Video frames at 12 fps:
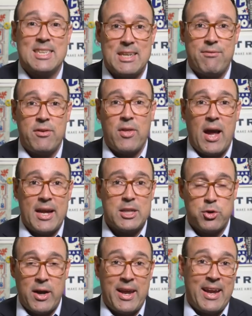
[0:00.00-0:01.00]
the seventh
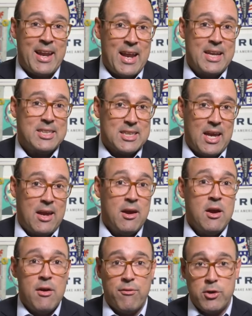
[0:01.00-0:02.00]
highest rating in any state
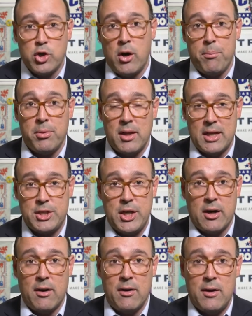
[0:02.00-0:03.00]
for Trump last
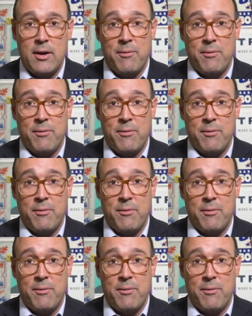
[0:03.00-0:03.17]
year.